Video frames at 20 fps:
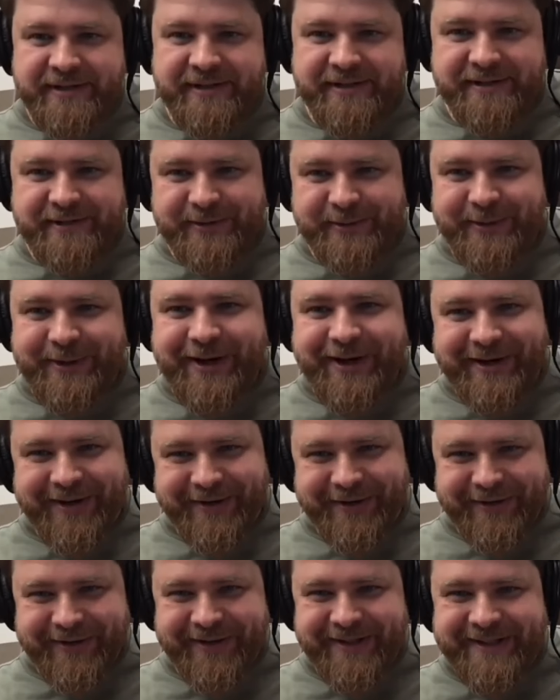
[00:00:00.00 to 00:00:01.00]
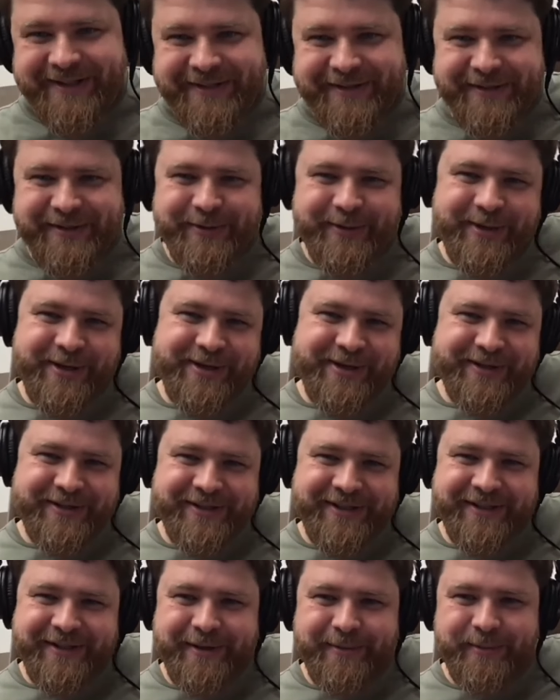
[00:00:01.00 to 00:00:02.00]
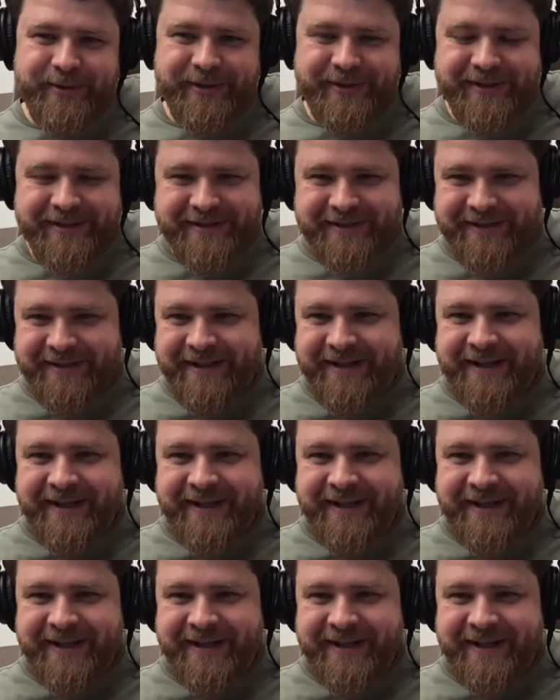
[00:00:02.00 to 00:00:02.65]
to hackers and communities,